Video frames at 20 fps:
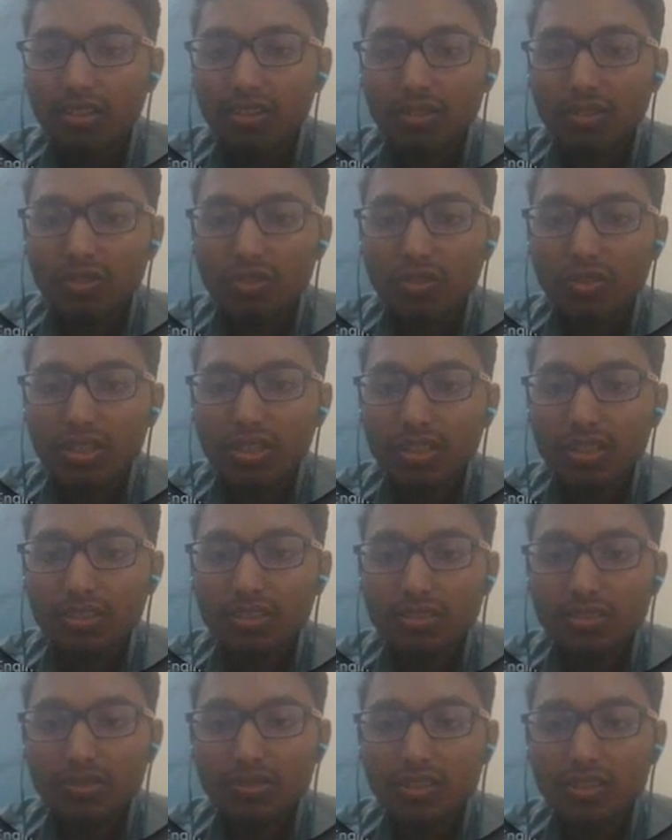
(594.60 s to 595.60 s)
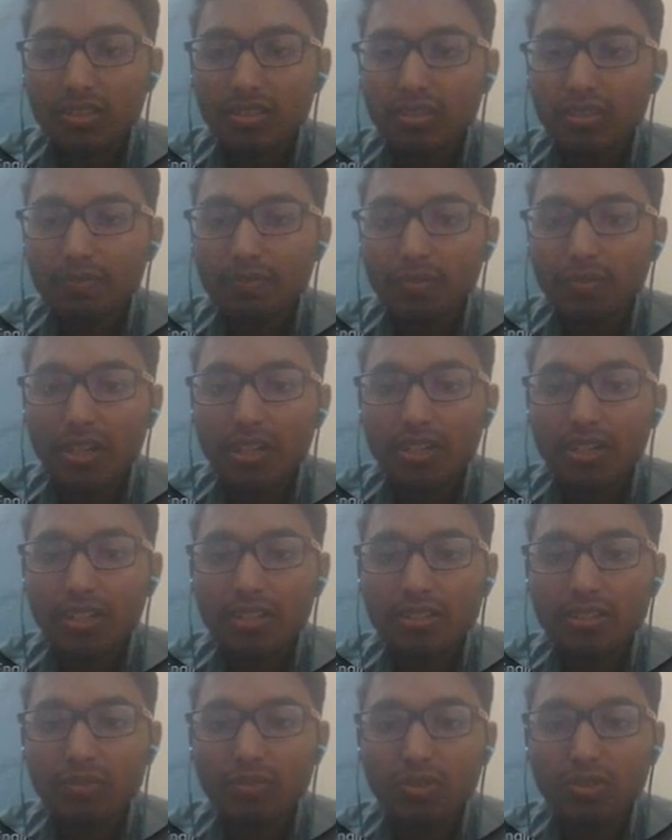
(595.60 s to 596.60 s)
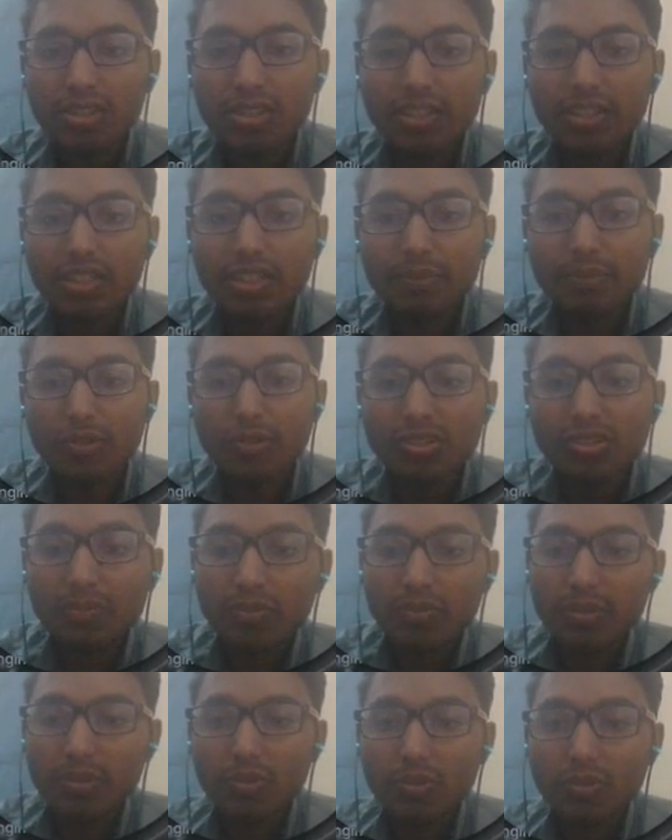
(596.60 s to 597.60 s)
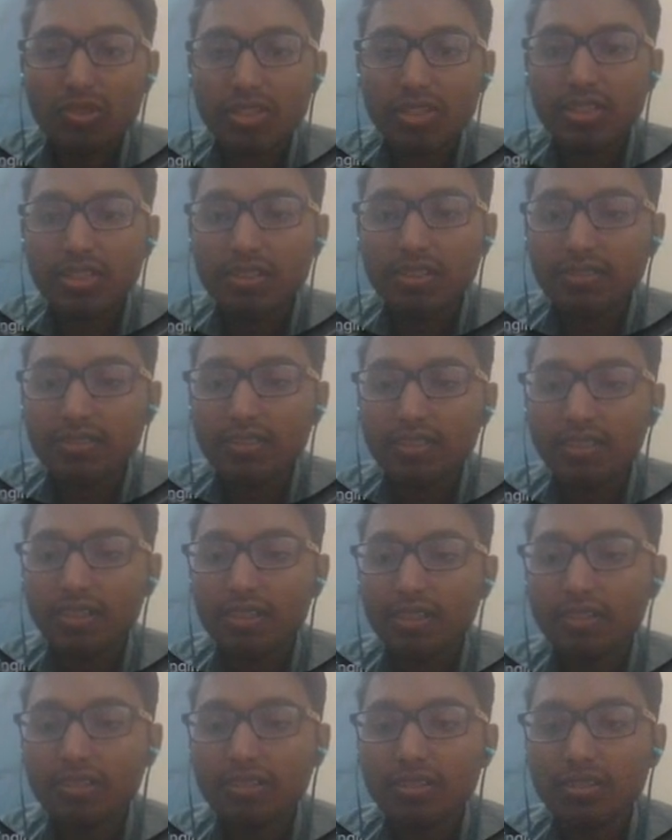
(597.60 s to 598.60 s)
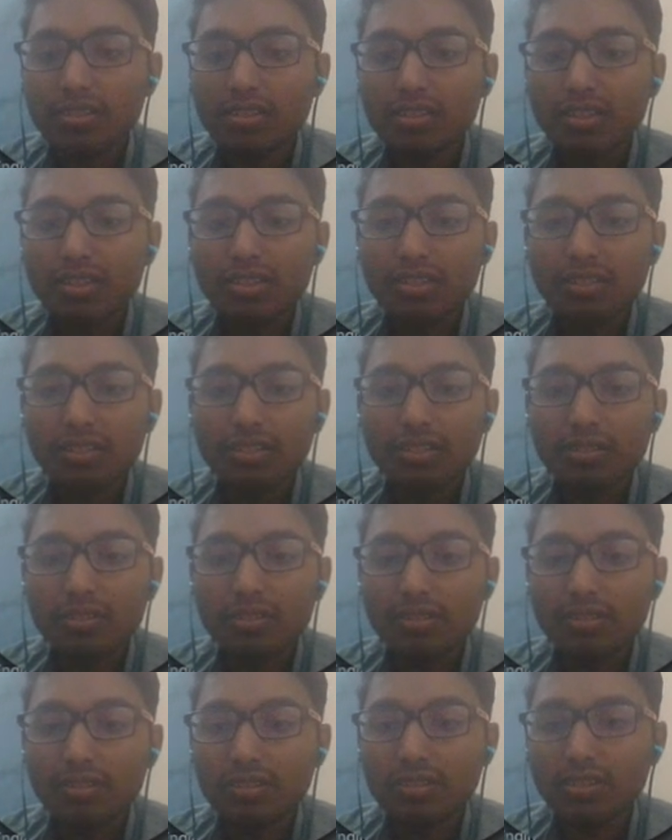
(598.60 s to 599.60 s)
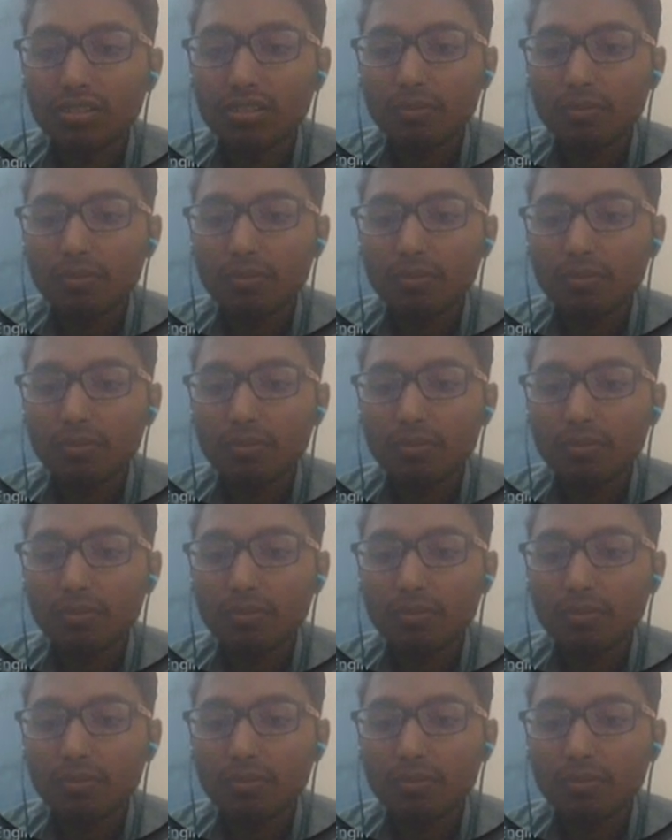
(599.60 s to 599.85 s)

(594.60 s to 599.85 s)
You can see pandas for the data pre-processing and other